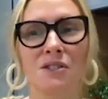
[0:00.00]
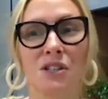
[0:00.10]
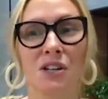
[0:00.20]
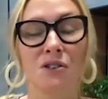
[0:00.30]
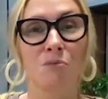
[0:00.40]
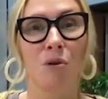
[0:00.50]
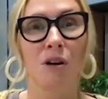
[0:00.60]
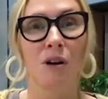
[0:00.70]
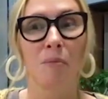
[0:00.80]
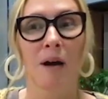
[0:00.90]
can learn more
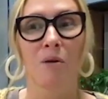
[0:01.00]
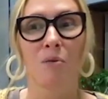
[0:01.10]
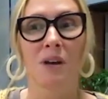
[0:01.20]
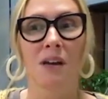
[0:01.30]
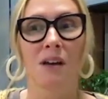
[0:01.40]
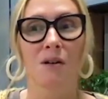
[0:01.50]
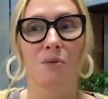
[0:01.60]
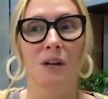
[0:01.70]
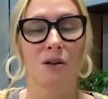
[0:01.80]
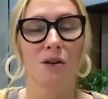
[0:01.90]
about We
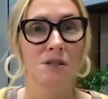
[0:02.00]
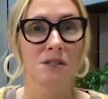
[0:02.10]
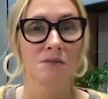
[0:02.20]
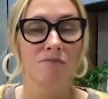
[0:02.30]
Reuse.